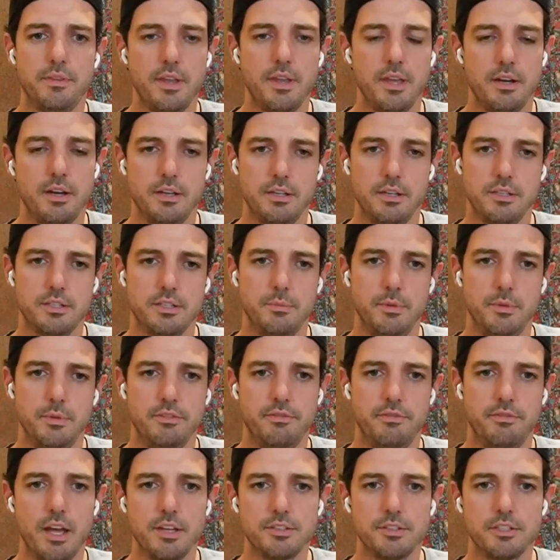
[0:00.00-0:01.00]
is to be the
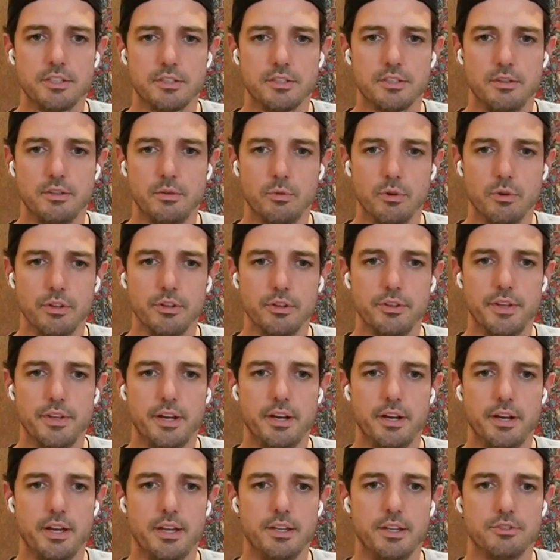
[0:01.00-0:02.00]
fastest in the world
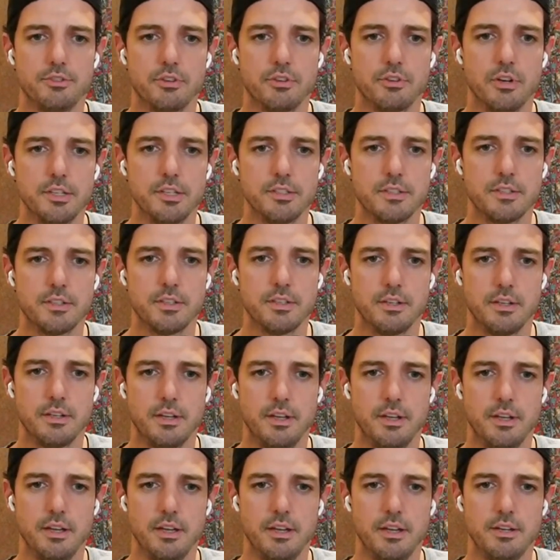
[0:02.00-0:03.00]
that has trust,
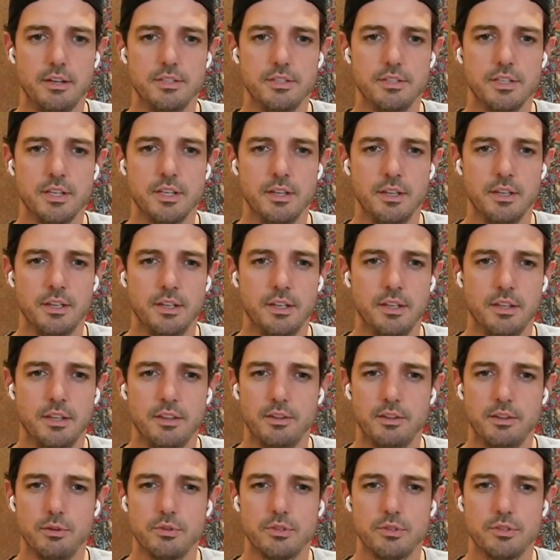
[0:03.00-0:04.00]
and
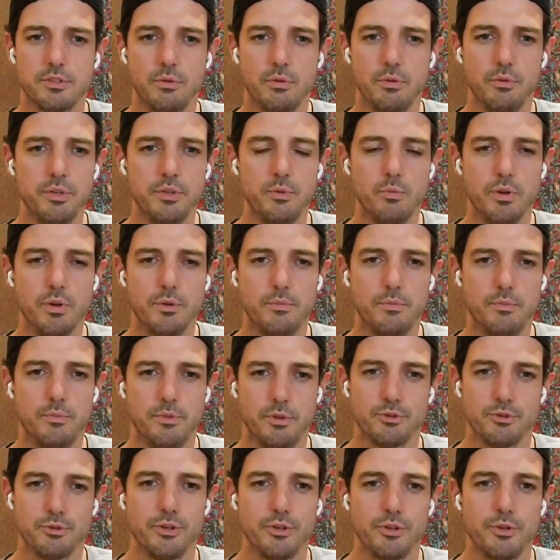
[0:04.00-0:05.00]
there was only
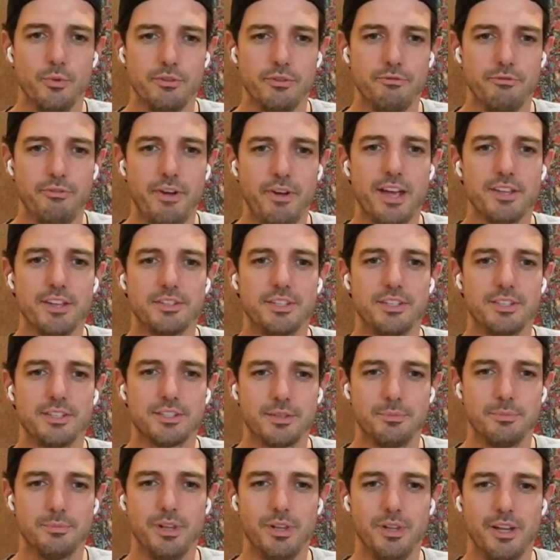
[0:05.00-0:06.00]
one
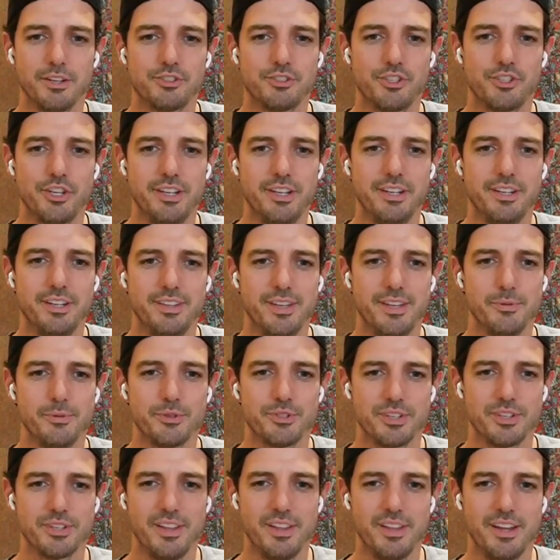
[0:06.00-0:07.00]
fastest blockchain, and that
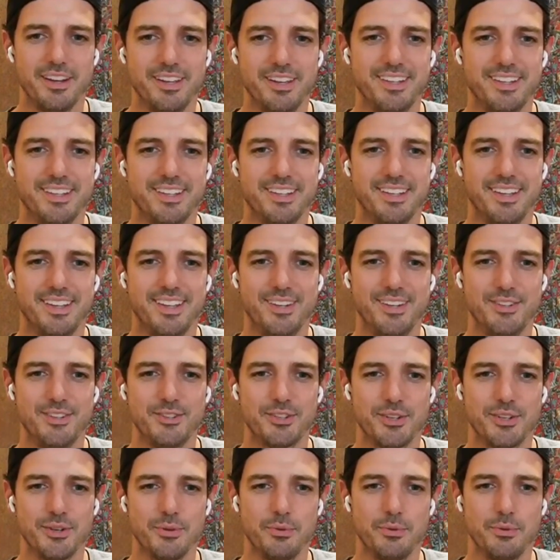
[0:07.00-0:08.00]
was Solana. And
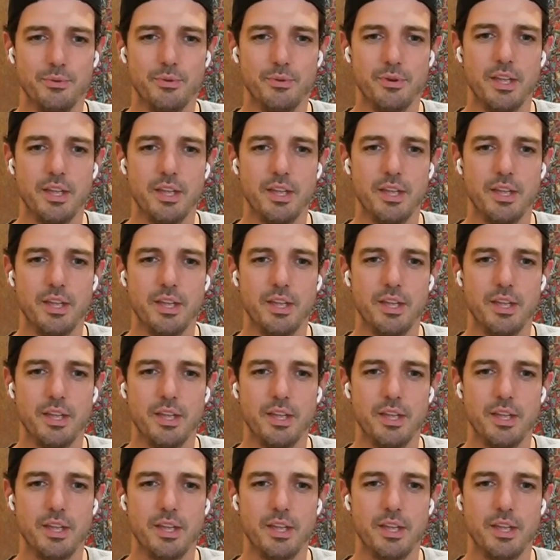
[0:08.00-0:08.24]
so